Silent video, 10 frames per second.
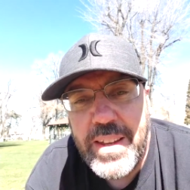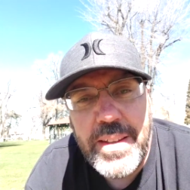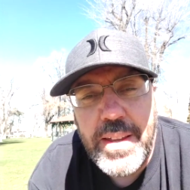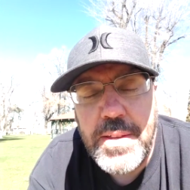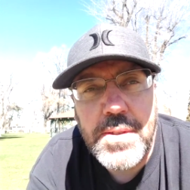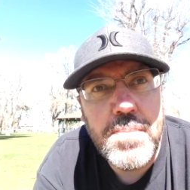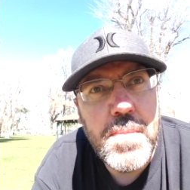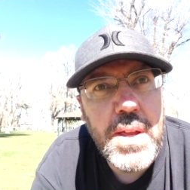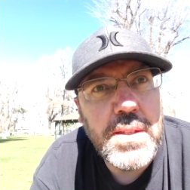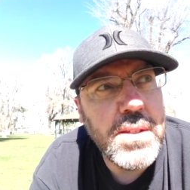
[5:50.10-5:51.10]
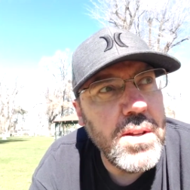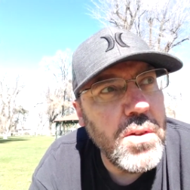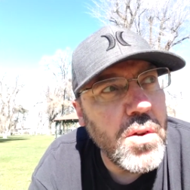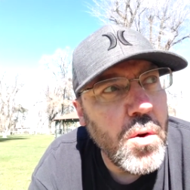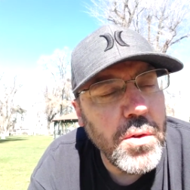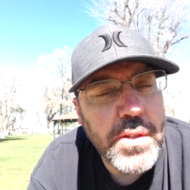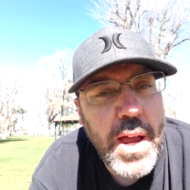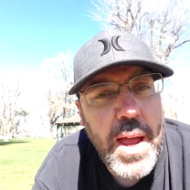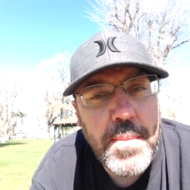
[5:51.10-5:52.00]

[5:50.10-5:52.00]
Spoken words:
It's still a cold time.